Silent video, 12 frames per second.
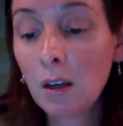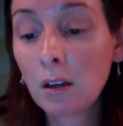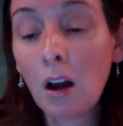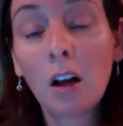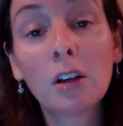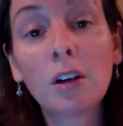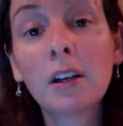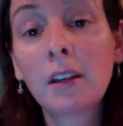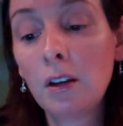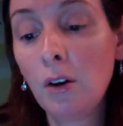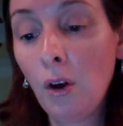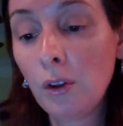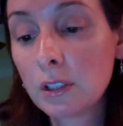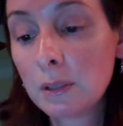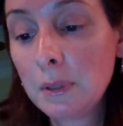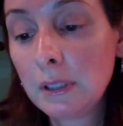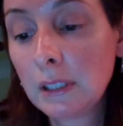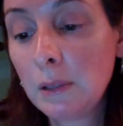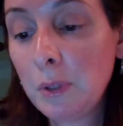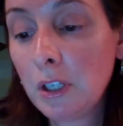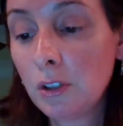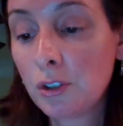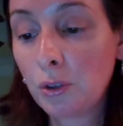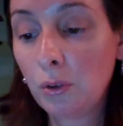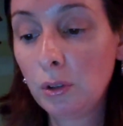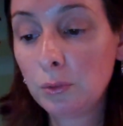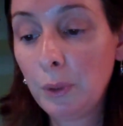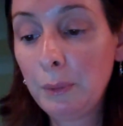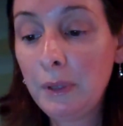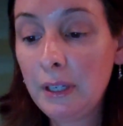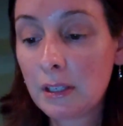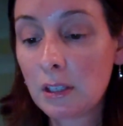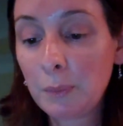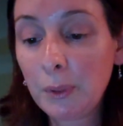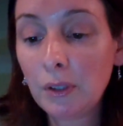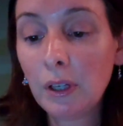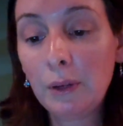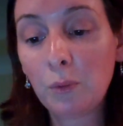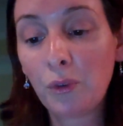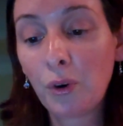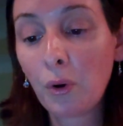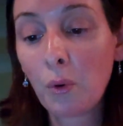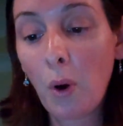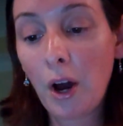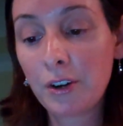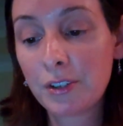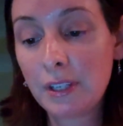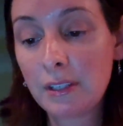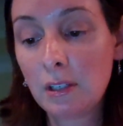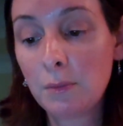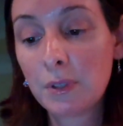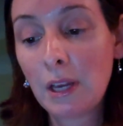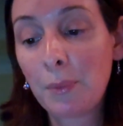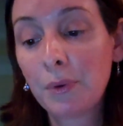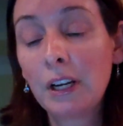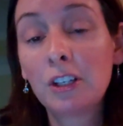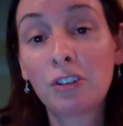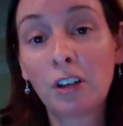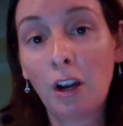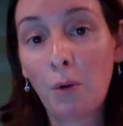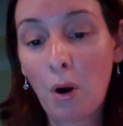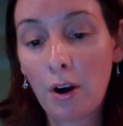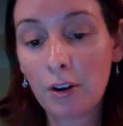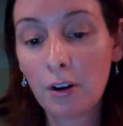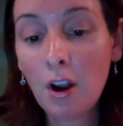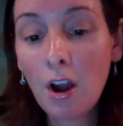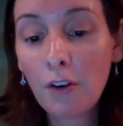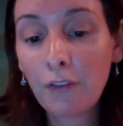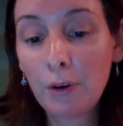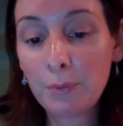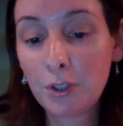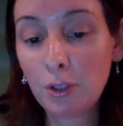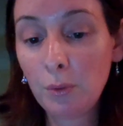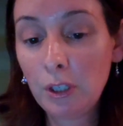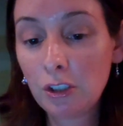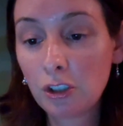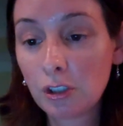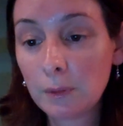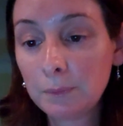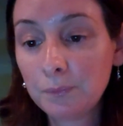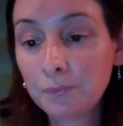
Cholera can ultimately be controlled when municipal and rural water systems separate drinking water from sewage.